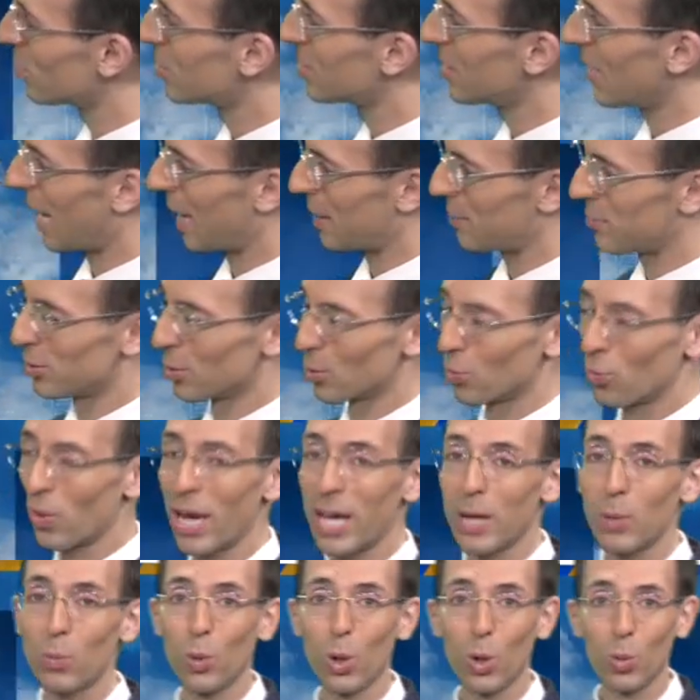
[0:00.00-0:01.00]
times, the
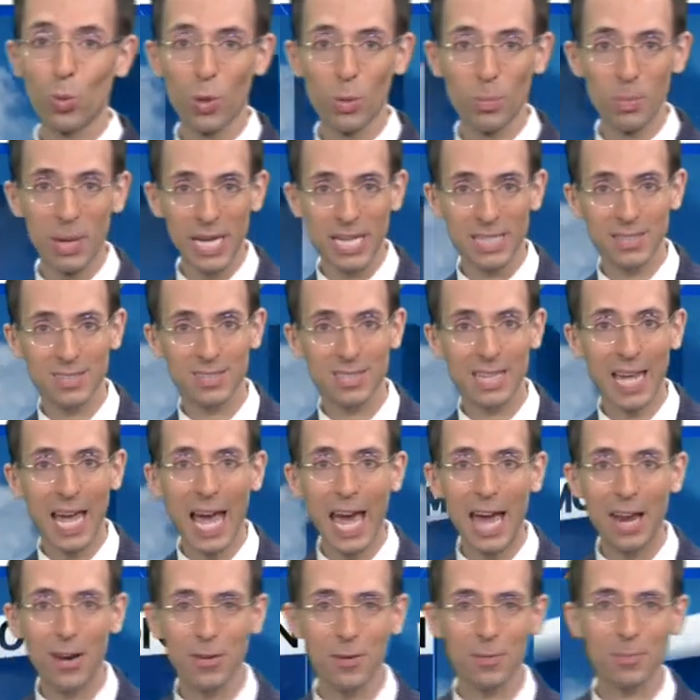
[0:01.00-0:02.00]
rain will remain
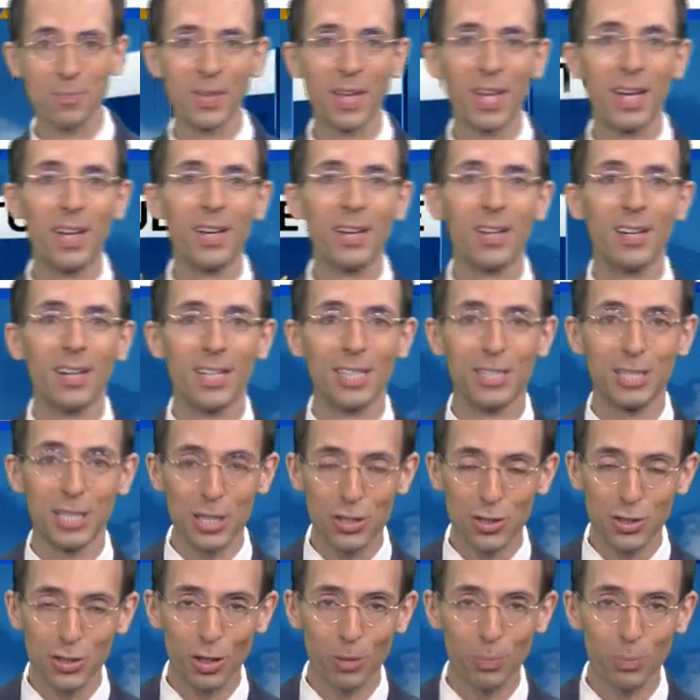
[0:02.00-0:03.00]
scattered.
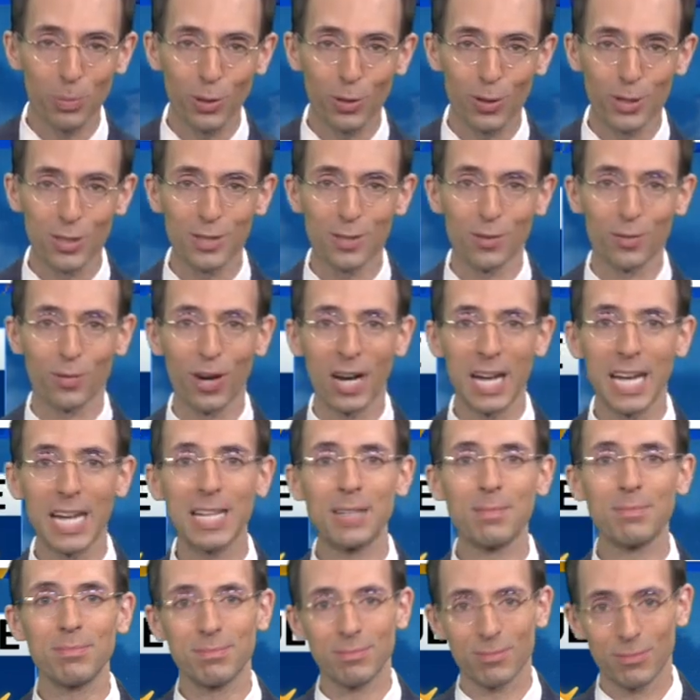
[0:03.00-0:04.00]
Additional periods of
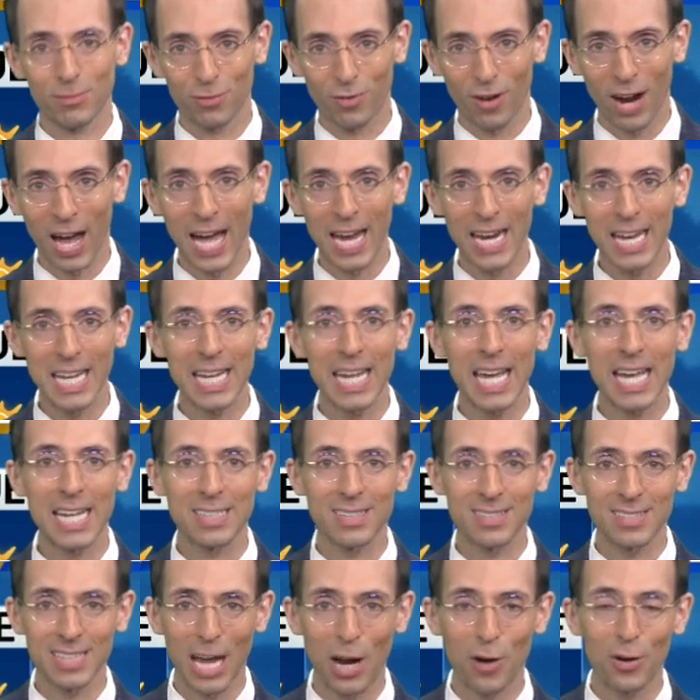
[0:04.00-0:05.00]
rain Friday
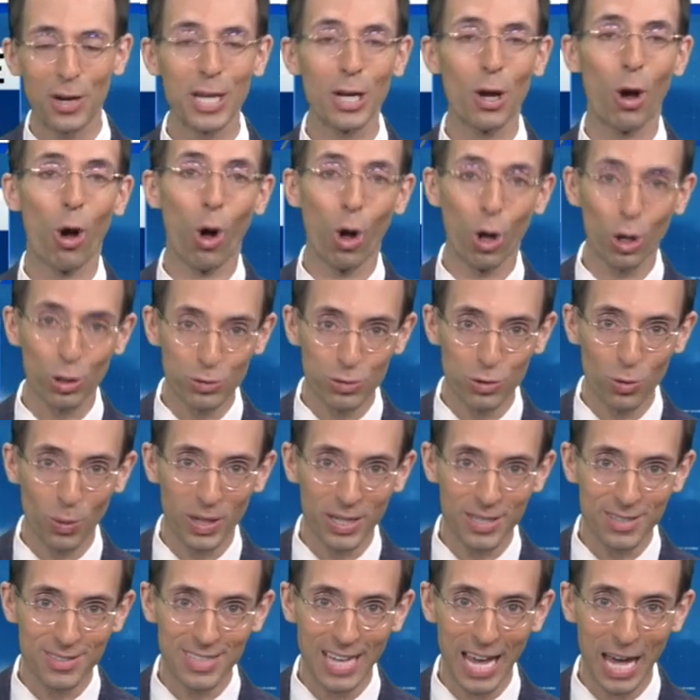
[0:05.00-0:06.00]
and Saturday, also
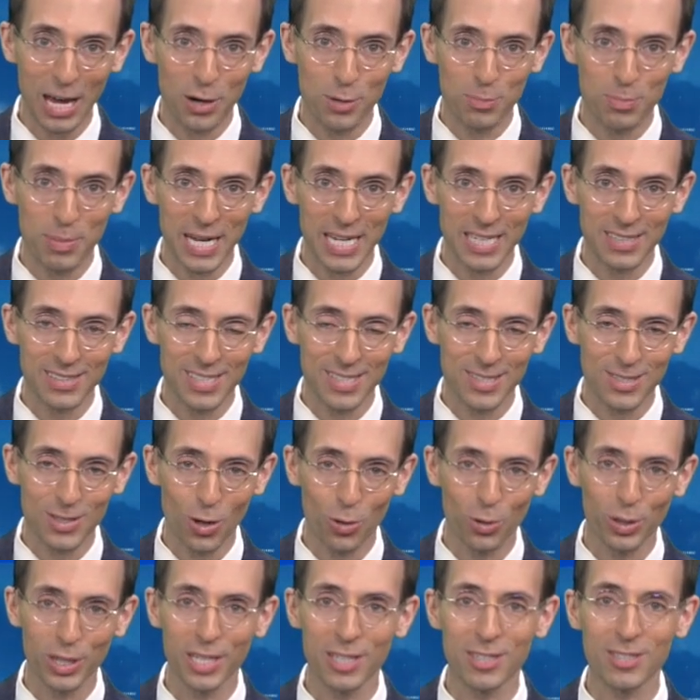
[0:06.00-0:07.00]
on a scattered basis,
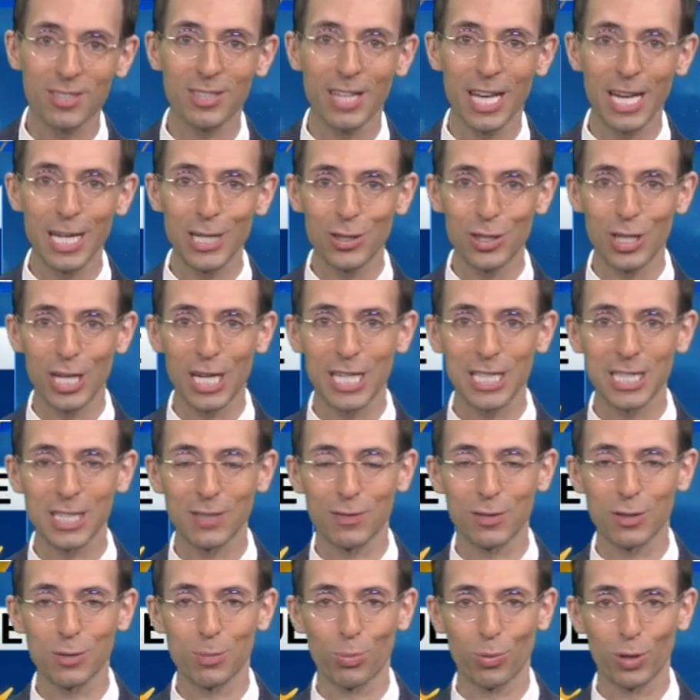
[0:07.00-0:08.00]
only a slight
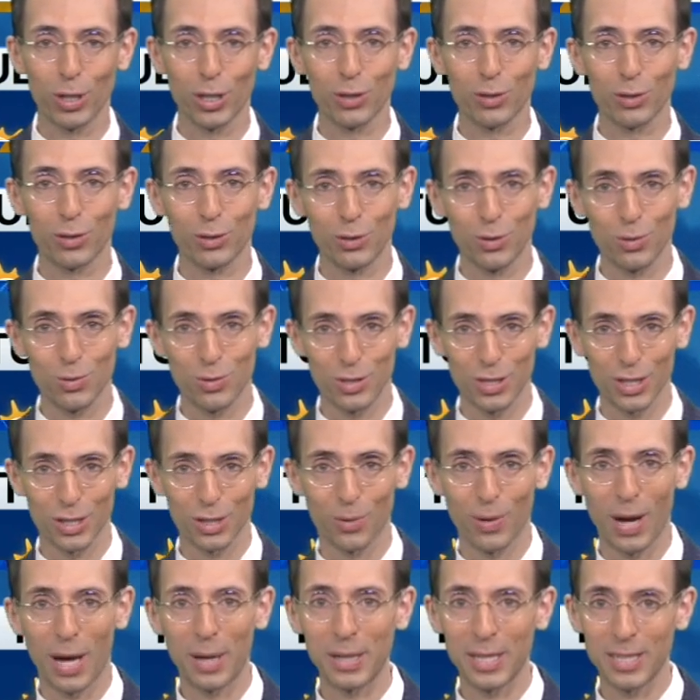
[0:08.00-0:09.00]
chance of a sprinkler or two
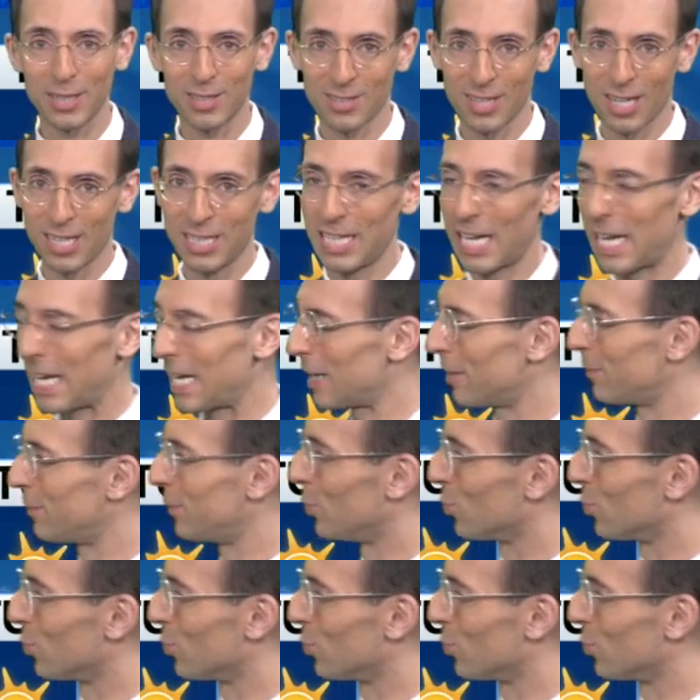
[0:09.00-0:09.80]
still around on Sunday in a few